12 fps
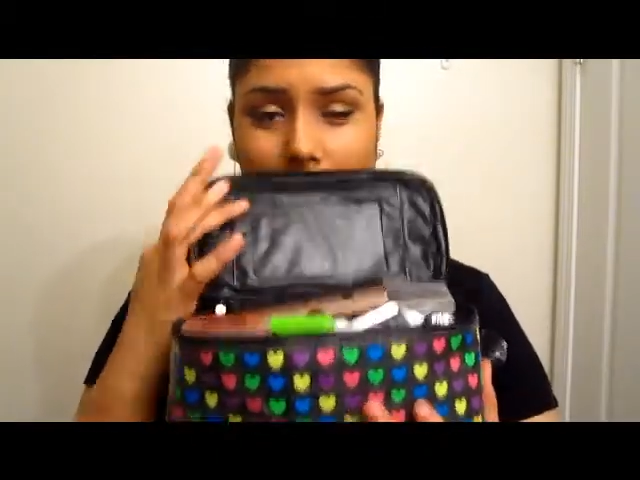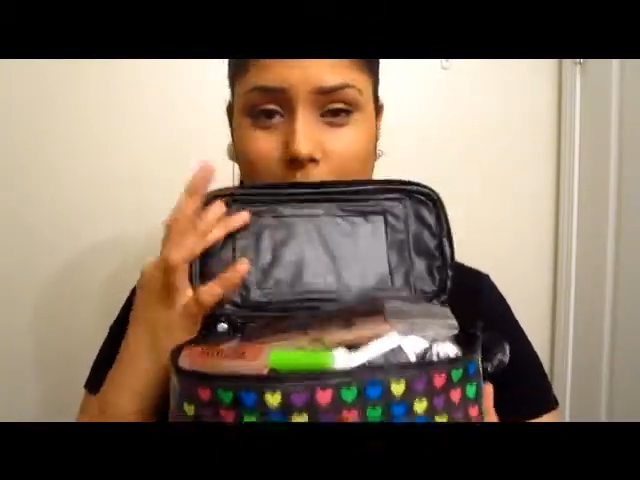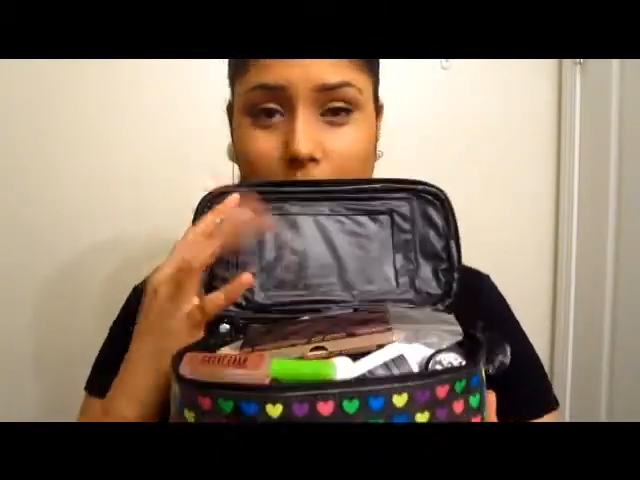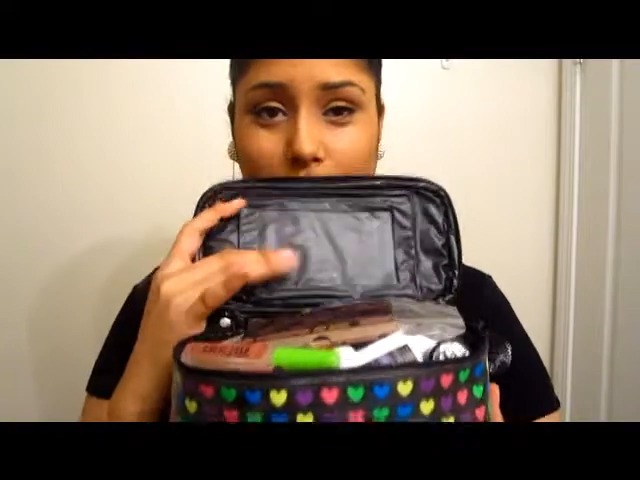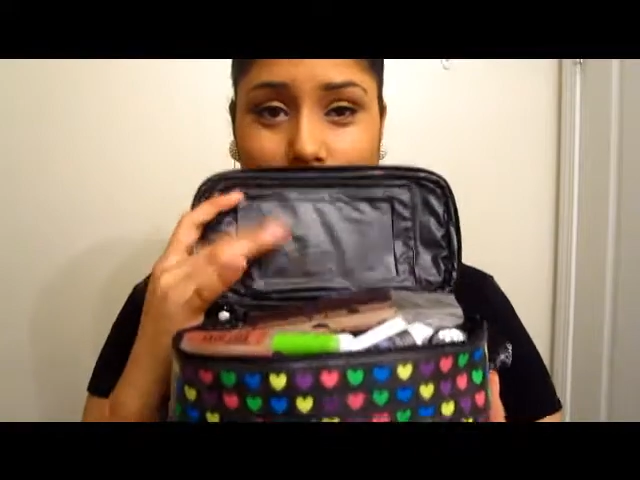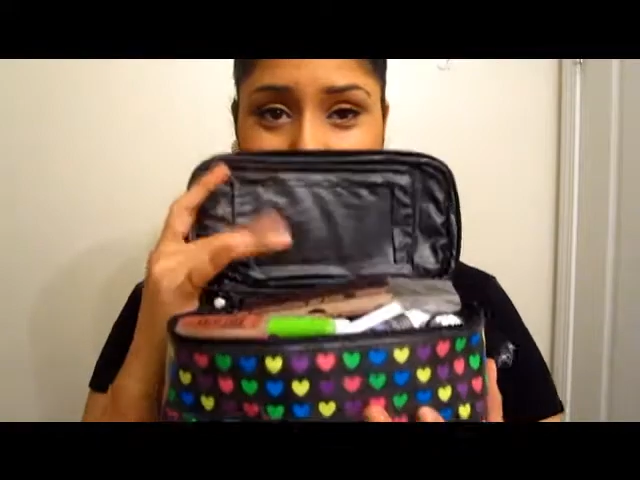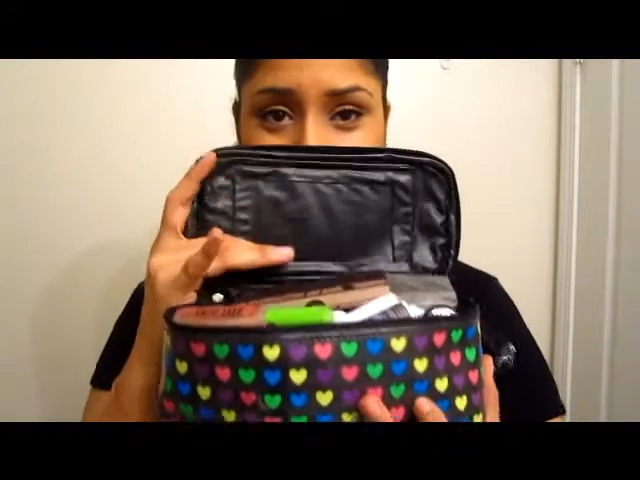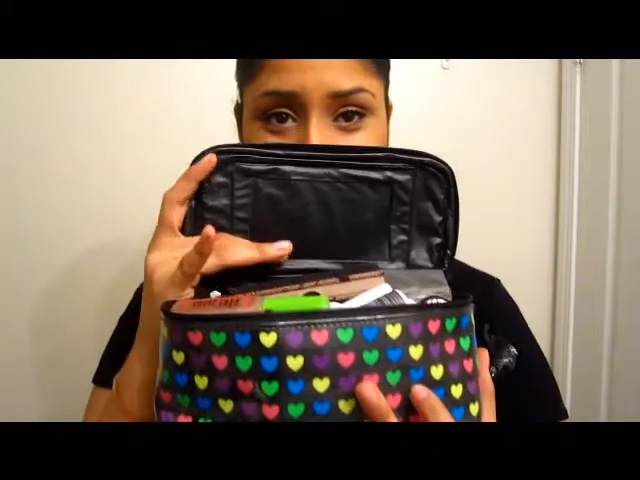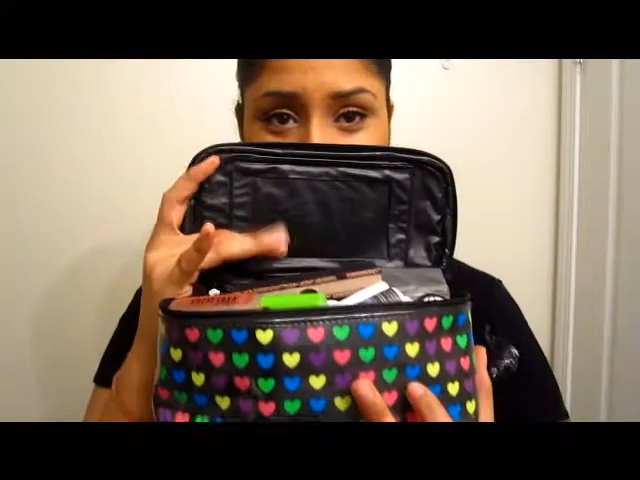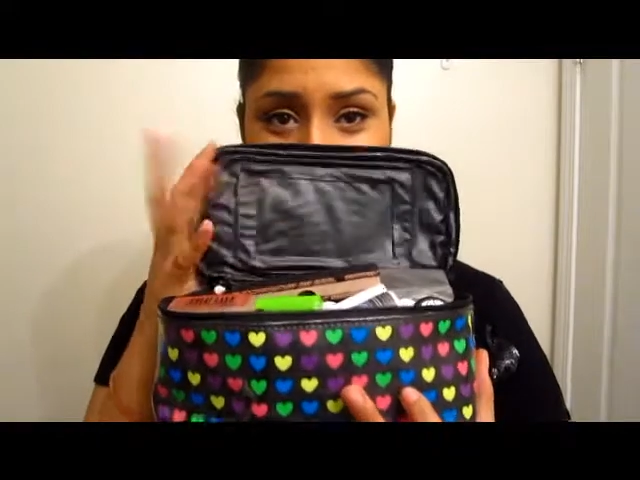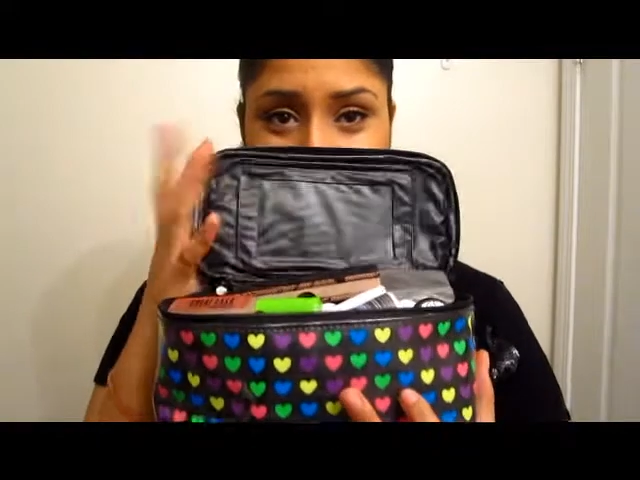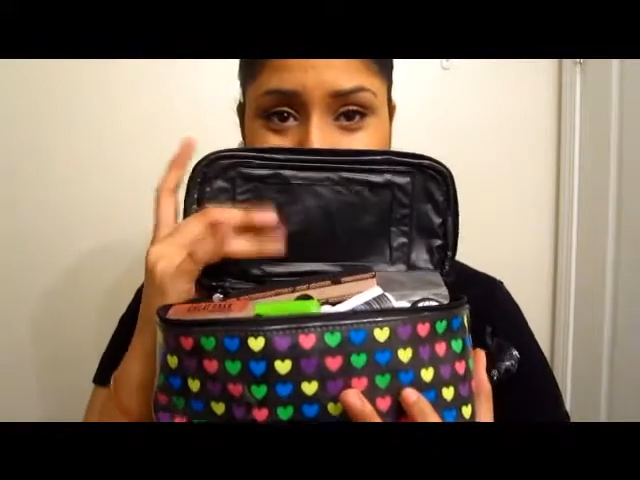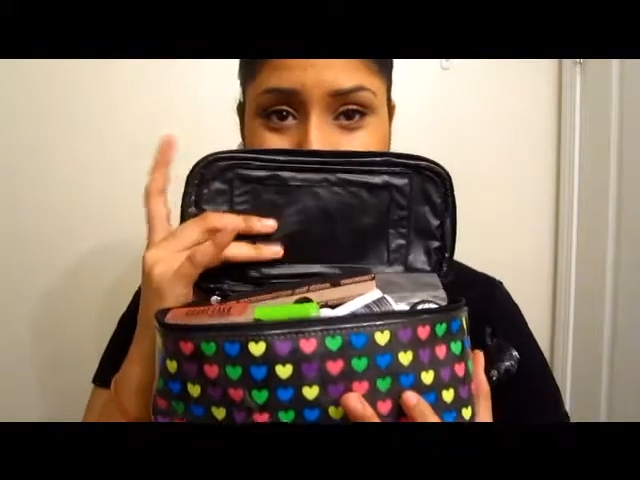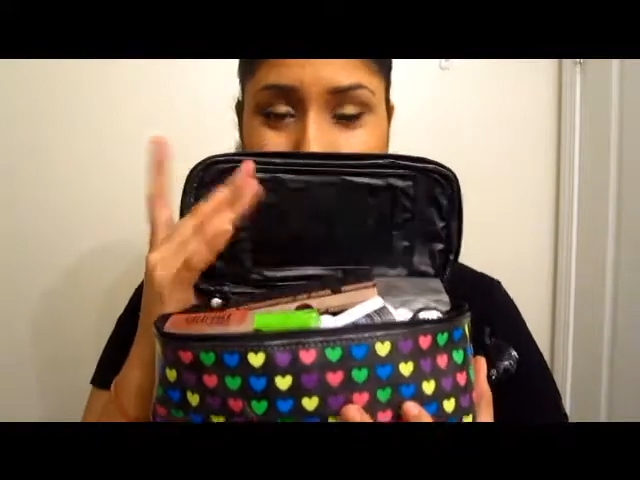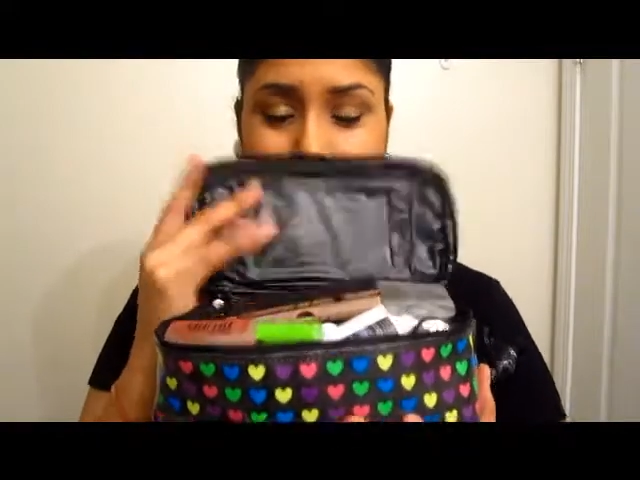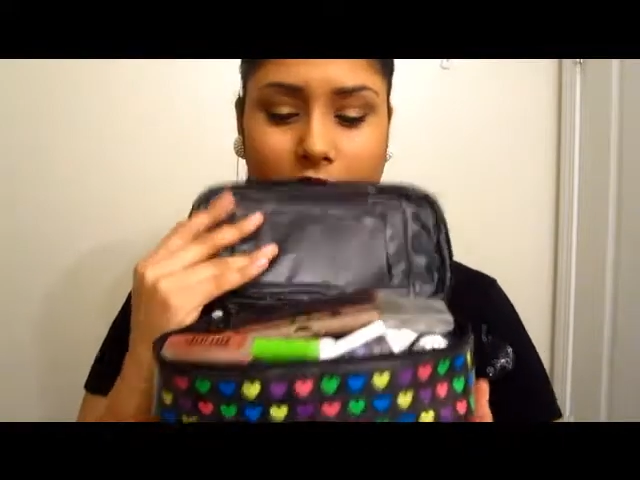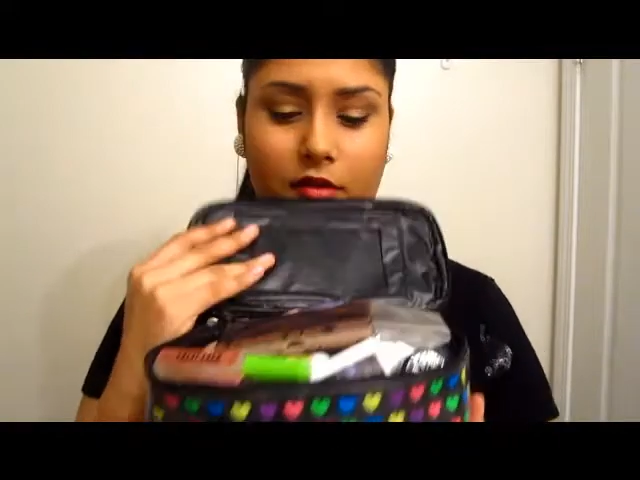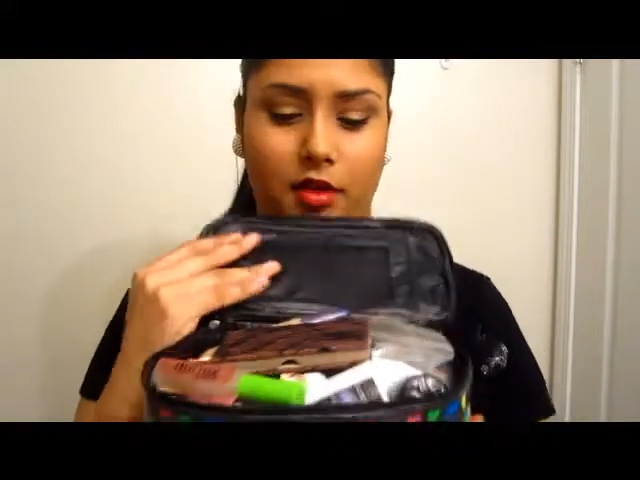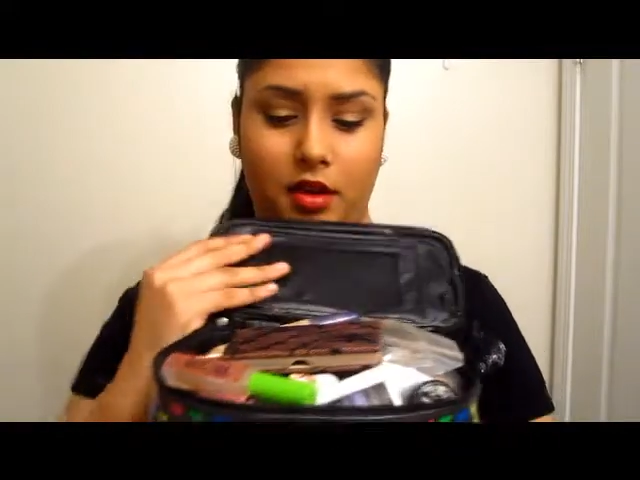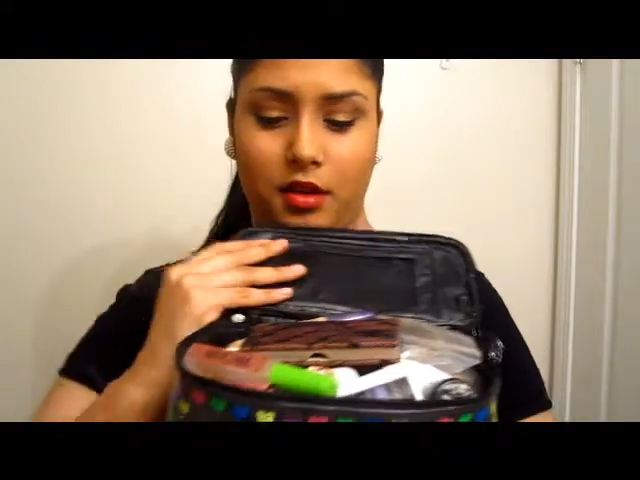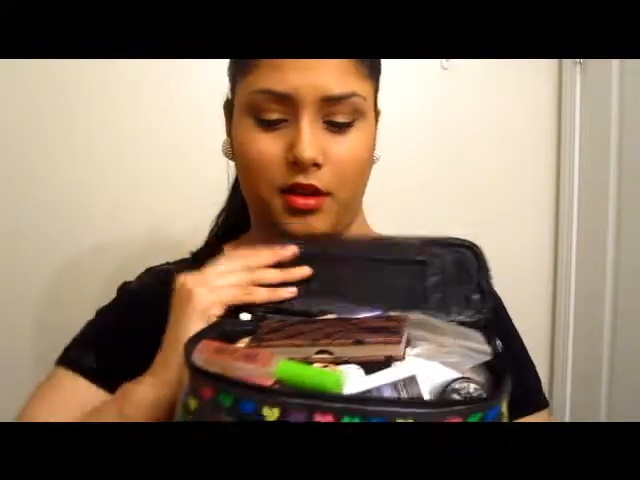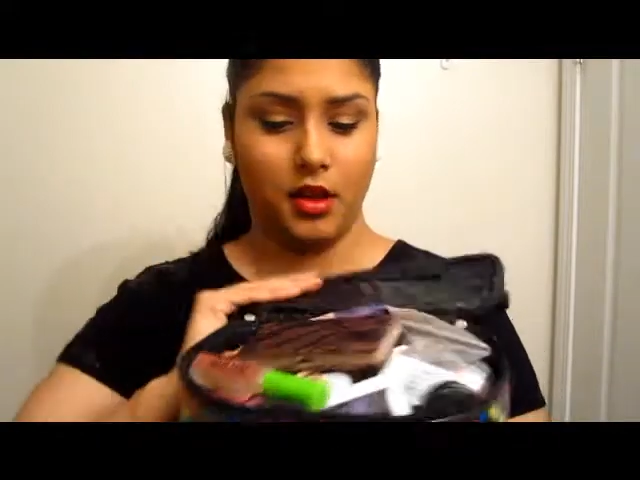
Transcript: it broke, so I just got rid of it.